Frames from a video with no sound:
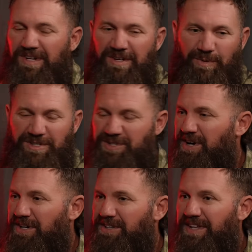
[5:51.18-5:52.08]
we just
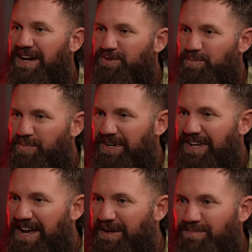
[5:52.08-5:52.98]
called it that because we put a
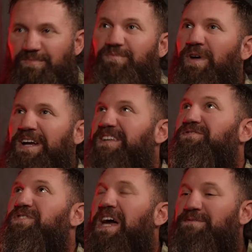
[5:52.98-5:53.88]
gate, like
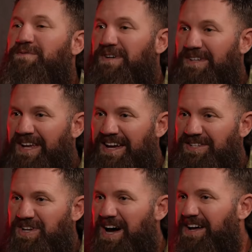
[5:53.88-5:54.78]
10-foot gates
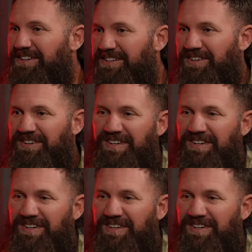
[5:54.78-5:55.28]
on it. And